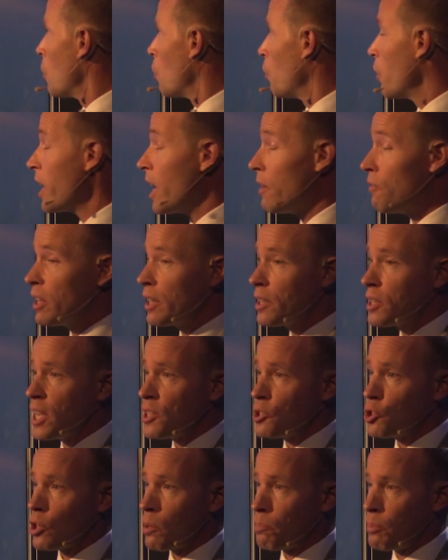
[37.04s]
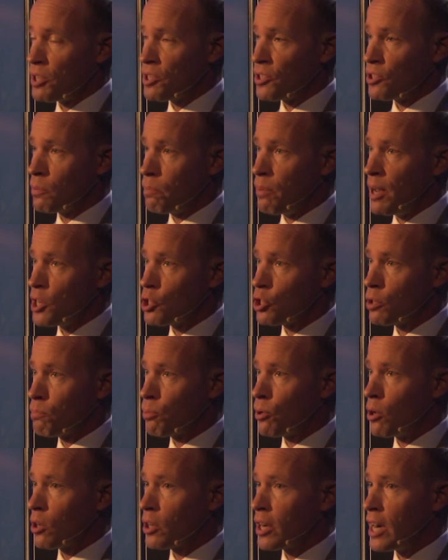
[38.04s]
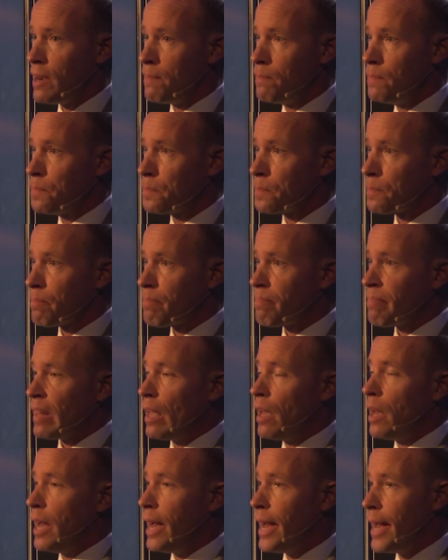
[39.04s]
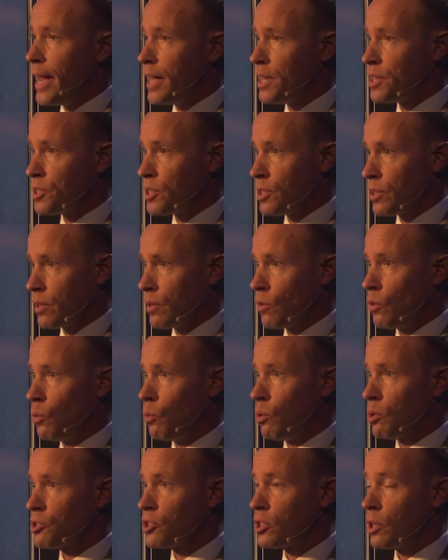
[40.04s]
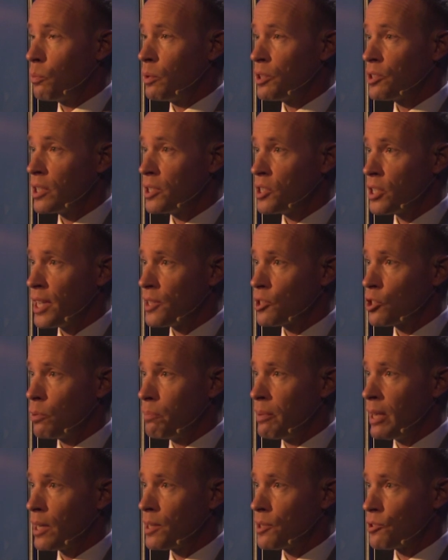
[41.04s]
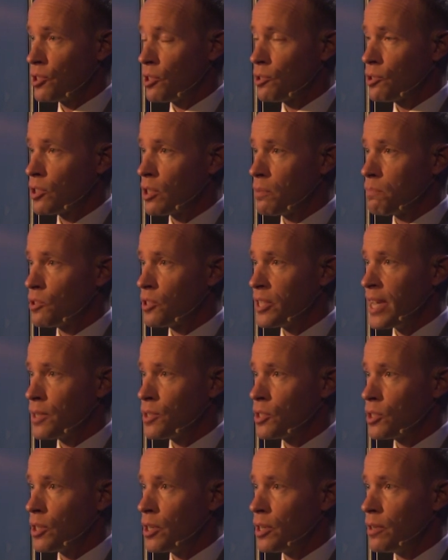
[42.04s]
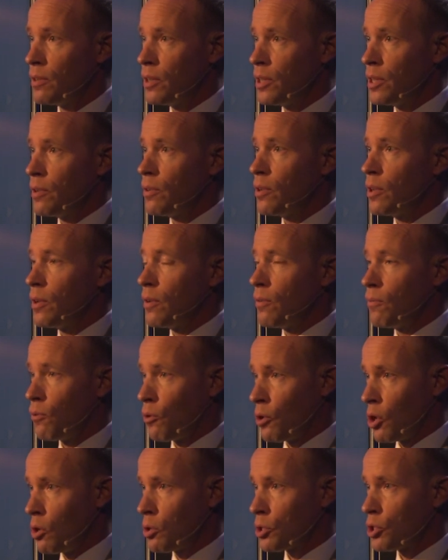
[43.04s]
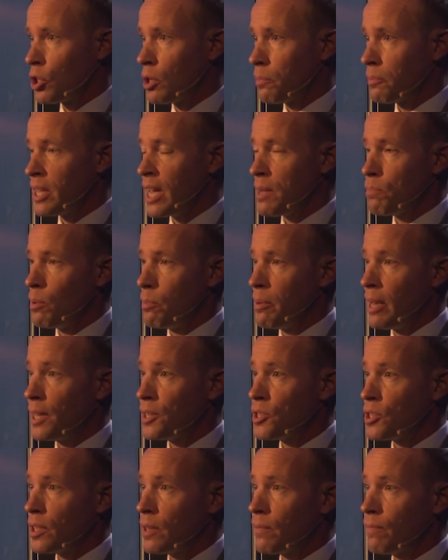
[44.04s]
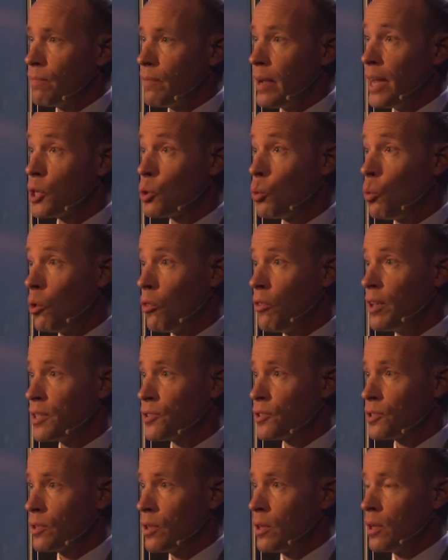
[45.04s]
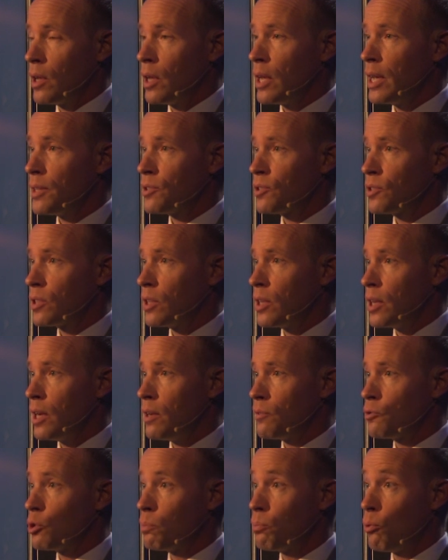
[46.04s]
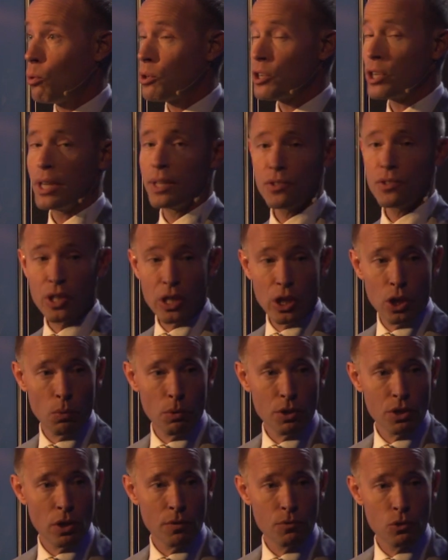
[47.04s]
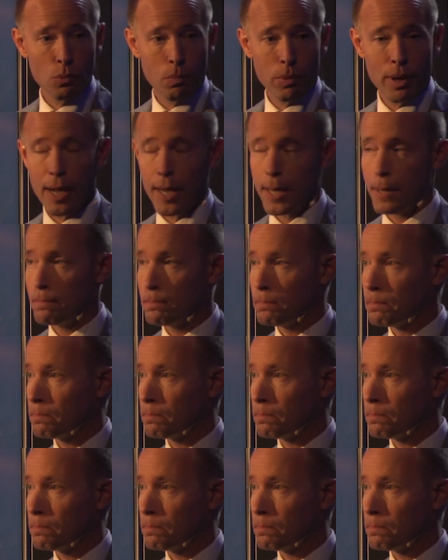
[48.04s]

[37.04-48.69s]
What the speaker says: We have an industrial participation program, and also we suggest to build a system center for long-term capability, and all this is supporting security of supply.